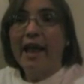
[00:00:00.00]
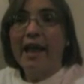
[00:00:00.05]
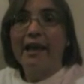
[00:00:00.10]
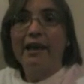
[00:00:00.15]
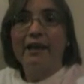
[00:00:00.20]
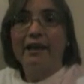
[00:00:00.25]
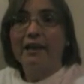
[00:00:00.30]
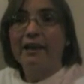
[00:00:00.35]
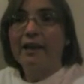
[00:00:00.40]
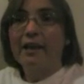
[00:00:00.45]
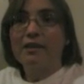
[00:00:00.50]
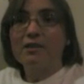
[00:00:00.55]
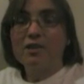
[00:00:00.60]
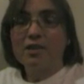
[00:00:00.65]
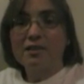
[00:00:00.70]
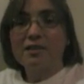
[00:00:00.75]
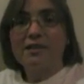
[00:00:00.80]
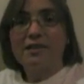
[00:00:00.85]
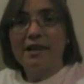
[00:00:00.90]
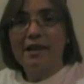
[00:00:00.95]
and
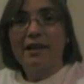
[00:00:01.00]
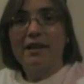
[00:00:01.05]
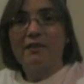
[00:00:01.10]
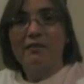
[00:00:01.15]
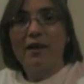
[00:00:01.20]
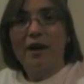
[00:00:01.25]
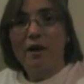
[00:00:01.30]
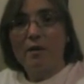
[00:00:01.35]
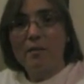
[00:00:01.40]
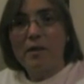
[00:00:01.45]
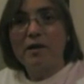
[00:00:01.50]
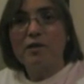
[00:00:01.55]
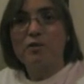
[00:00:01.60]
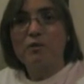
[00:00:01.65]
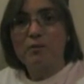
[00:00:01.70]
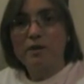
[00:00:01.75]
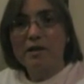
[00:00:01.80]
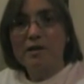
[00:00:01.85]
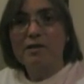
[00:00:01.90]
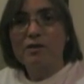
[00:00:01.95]
just think of how
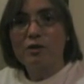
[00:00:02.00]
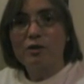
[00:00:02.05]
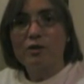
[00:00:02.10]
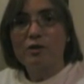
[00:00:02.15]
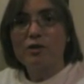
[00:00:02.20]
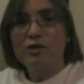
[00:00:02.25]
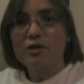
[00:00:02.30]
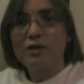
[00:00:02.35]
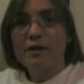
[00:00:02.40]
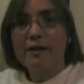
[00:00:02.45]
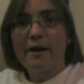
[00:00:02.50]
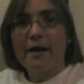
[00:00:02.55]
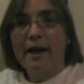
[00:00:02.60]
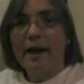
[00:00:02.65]
much research